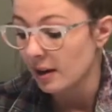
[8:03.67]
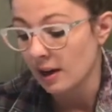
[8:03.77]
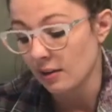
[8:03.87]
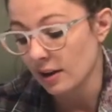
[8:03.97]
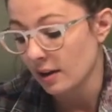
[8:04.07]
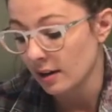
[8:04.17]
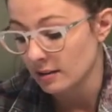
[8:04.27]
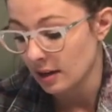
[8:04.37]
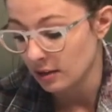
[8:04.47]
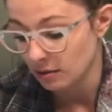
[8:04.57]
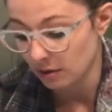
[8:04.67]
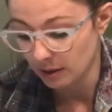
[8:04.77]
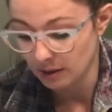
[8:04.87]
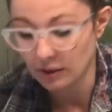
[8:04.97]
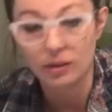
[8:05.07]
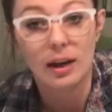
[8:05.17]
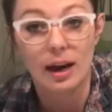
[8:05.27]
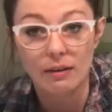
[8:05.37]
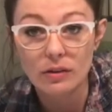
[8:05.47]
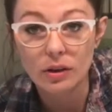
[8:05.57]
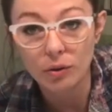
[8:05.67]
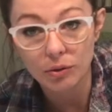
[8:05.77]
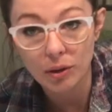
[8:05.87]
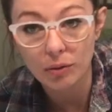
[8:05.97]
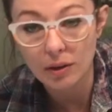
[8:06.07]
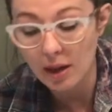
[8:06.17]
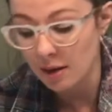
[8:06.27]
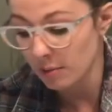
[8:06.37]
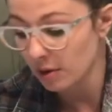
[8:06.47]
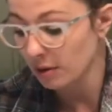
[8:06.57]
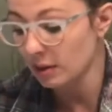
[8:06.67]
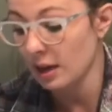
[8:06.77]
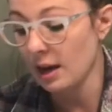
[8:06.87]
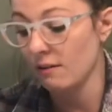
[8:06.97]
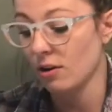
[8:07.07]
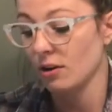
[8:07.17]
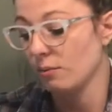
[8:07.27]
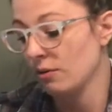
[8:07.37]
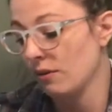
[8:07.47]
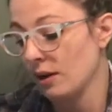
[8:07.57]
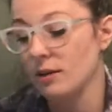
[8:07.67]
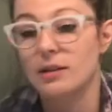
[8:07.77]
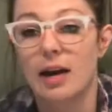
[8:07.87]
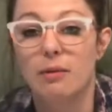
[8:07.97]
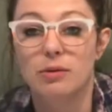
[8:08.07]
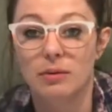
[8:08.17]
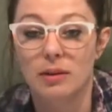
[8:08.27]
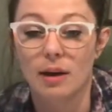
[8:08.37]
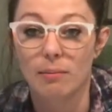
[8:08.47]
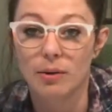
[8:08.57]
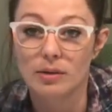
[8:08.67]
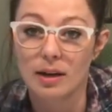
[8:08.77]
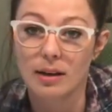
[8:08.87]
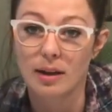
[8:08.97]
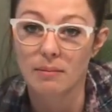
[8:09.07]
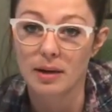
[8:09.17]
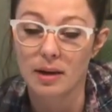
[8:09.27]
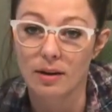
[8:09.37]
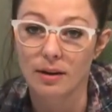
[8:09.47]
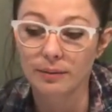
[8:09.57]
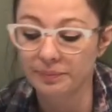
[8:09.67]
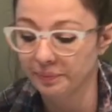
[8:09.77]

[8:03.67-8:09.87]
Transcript: Now, like I said, you don't necessarily have to go through and label. They have already provided tabs with numbers on them here.